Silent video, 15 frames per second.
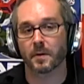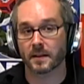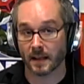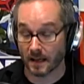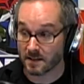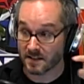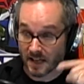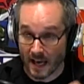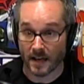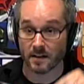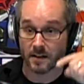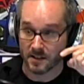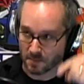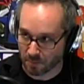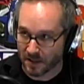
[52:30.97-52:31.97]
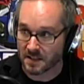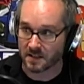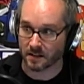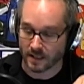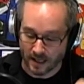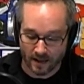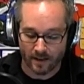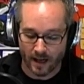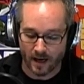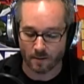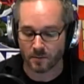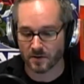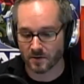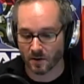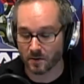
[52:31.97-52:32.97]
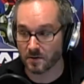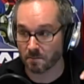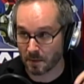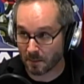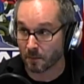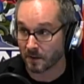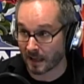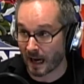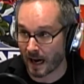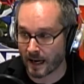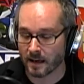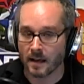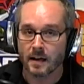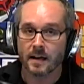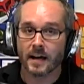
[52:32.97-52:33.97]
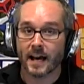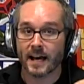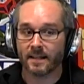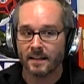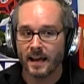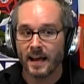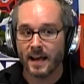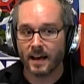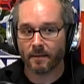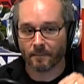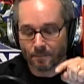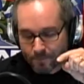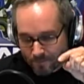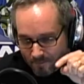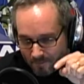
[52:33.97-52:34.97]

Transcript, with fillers: But they said explicitly in that episode, people died. And then